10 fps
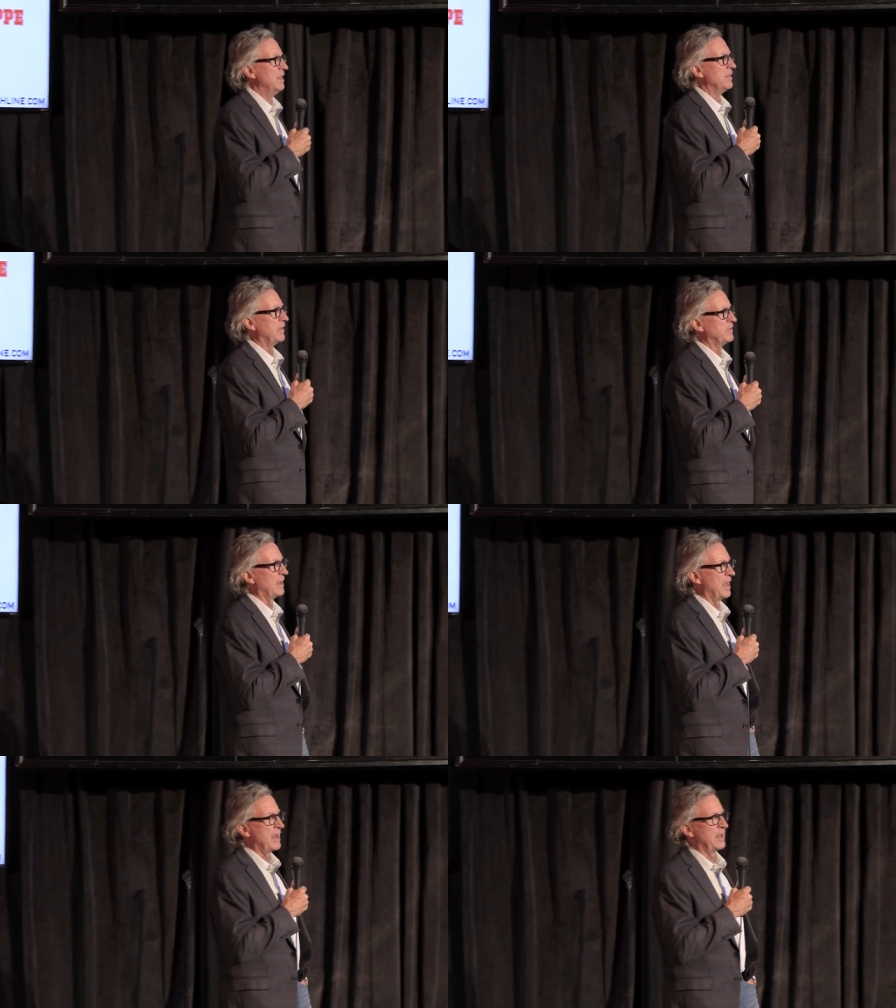They say
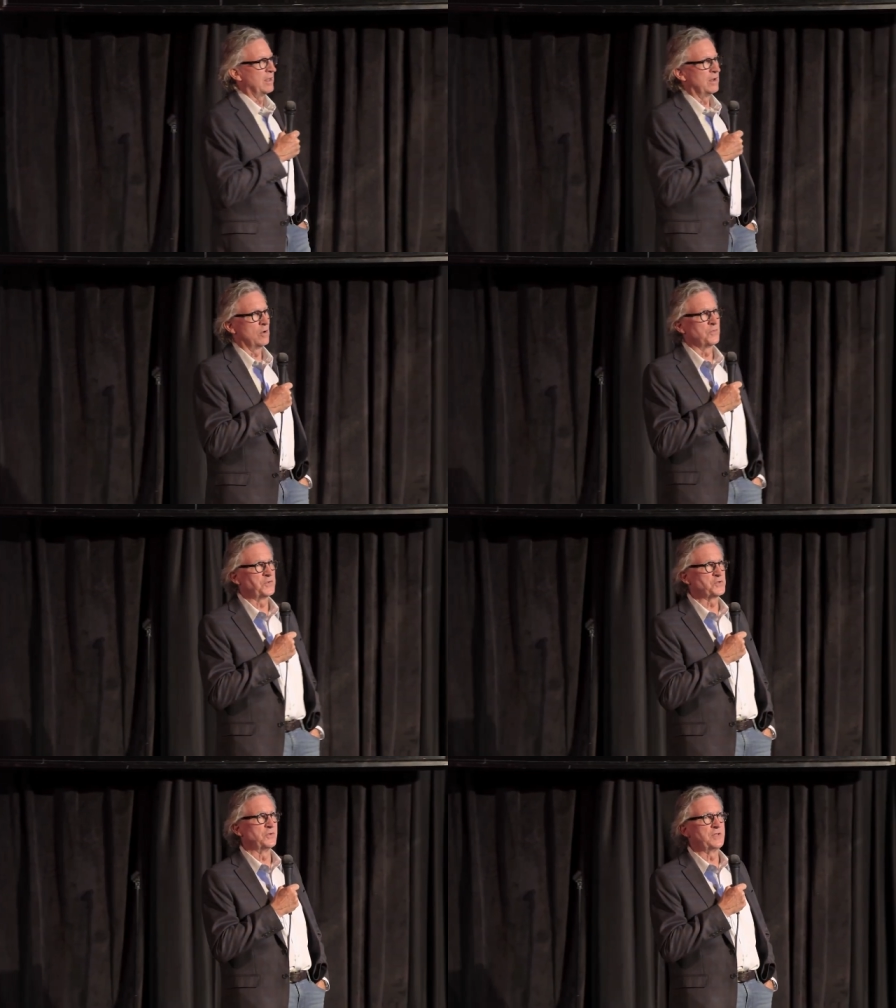I, uh,
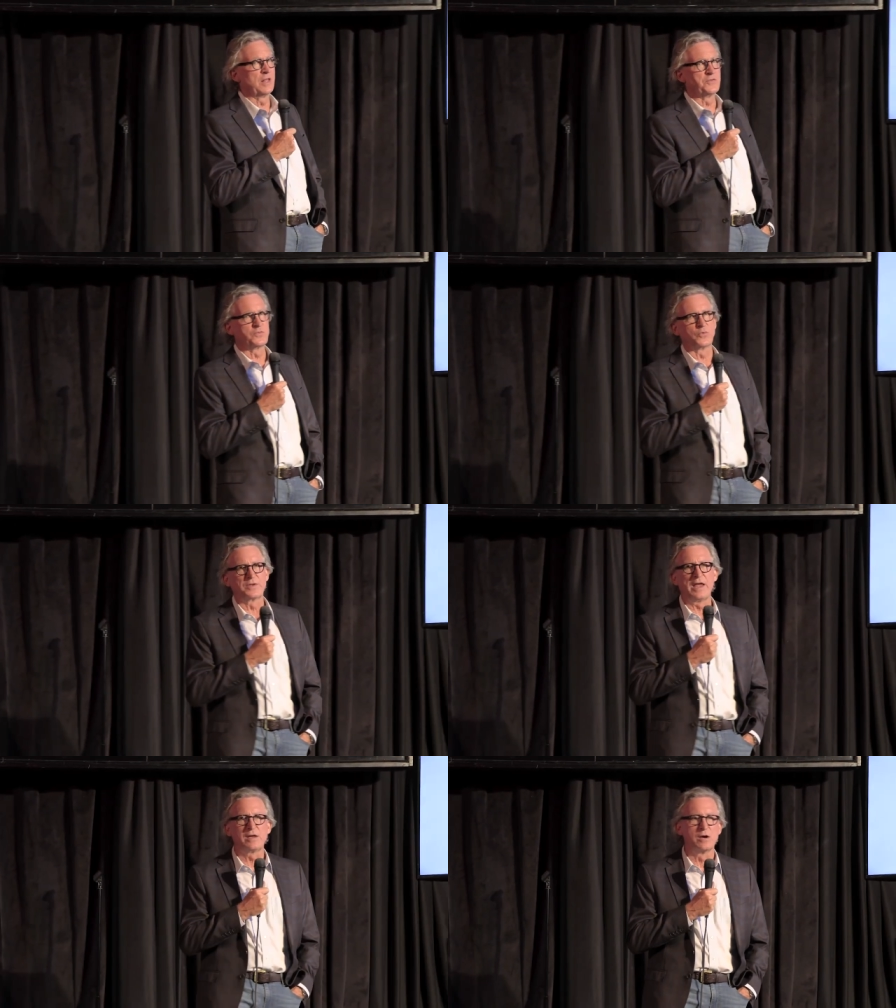artificial intelligence will
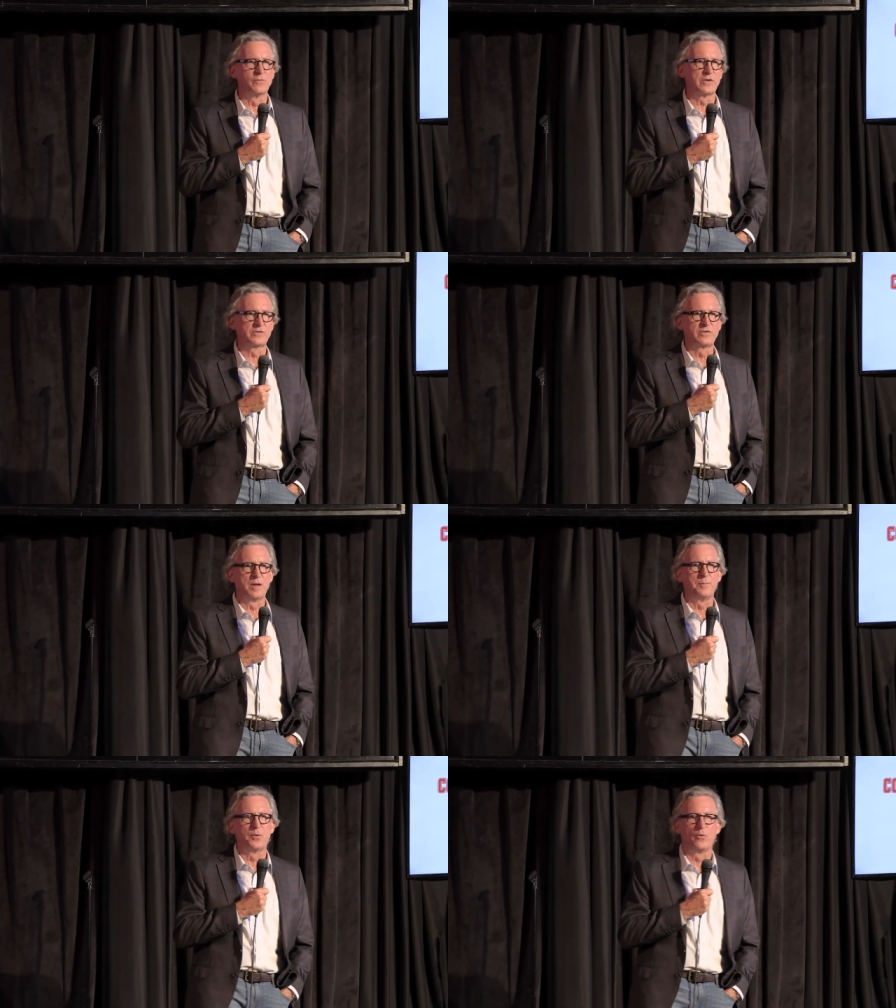take over at
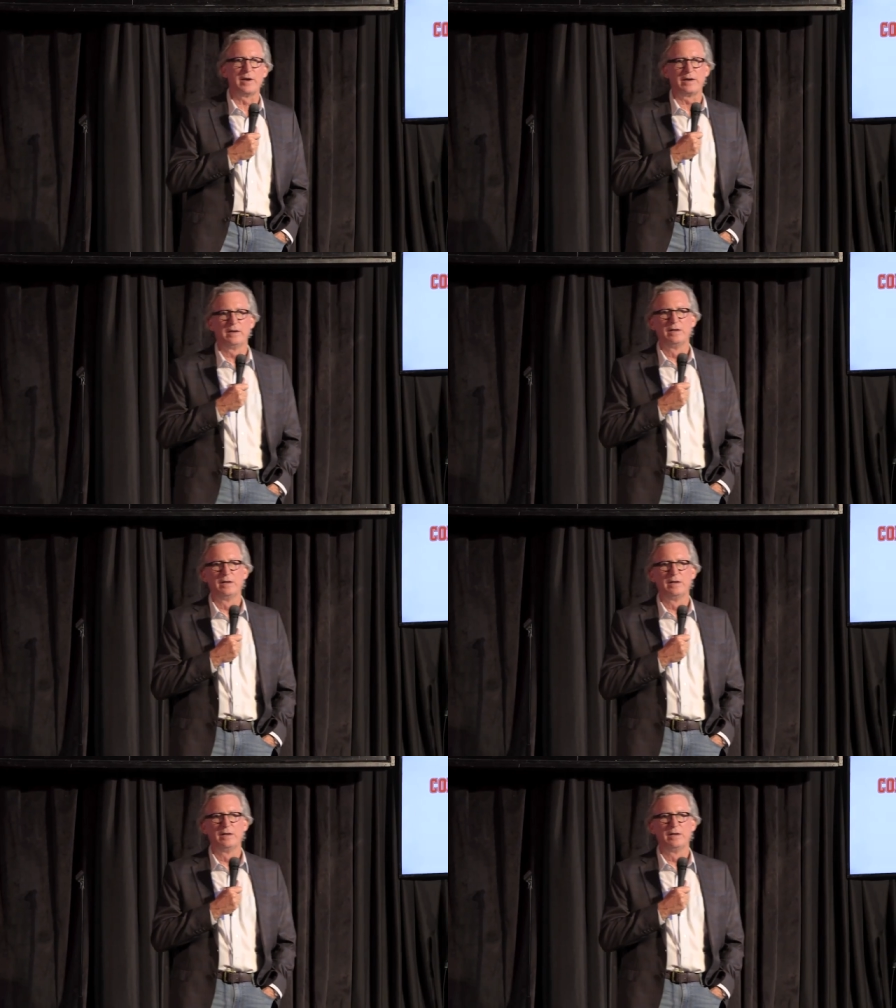some point